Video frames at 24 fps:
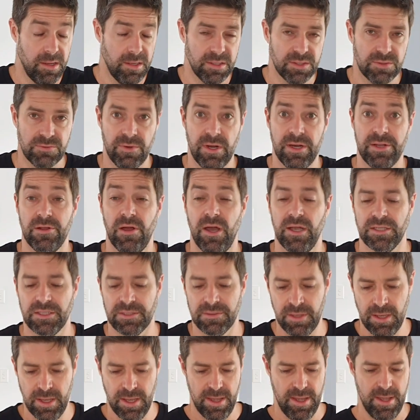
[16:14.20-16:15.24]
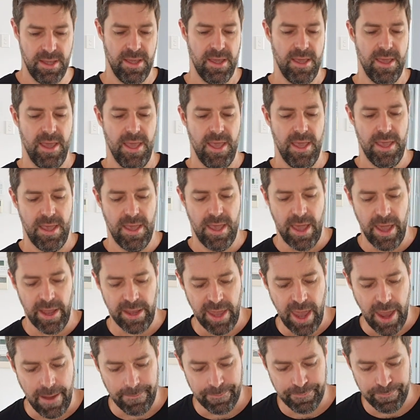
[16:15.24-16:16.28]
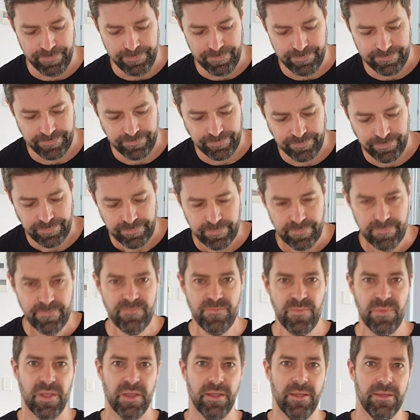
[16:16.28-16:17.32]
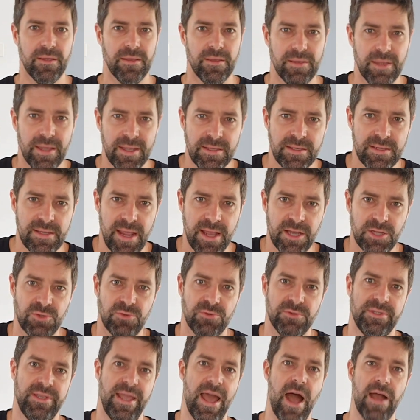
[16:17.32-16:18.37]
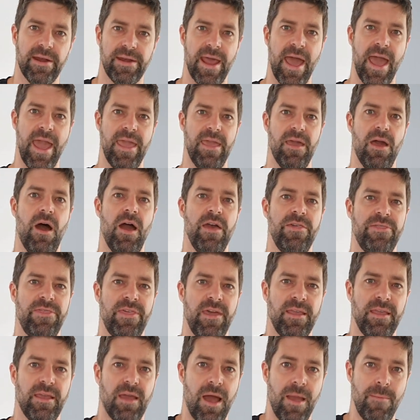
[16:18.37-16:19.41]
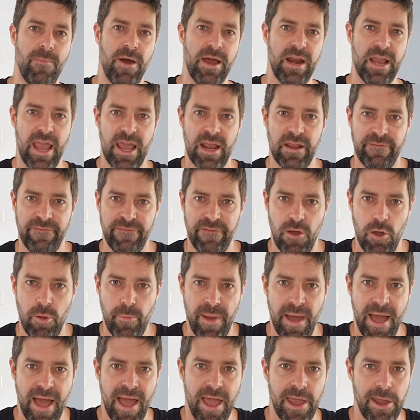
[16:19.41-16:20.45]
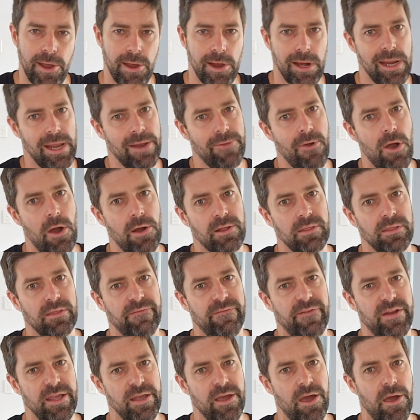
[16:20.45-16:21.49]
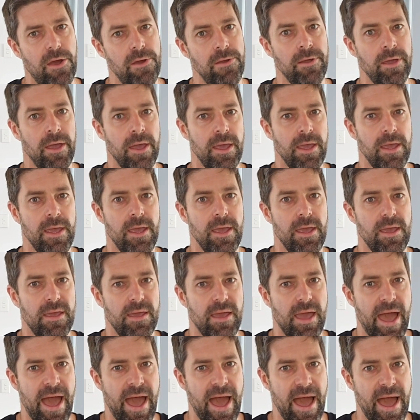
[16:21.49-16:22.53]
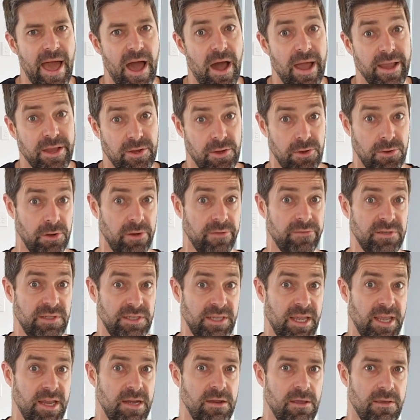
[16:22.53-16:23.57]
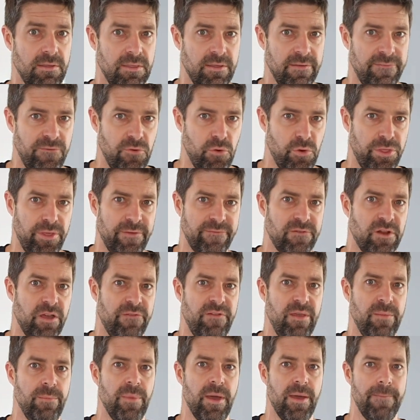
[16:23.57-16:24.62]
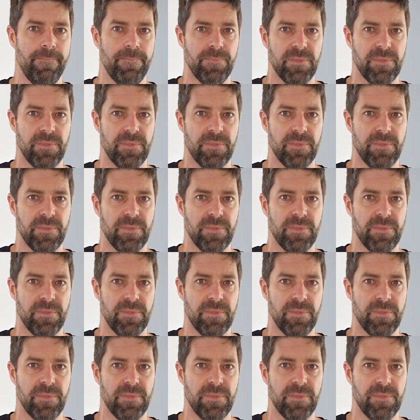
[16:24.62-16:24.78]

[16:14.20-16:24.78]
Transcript: It's really nice. Okay, International Stout Day. I think I might have had a faux pas earlier on in the video. I could have said the 4th of November,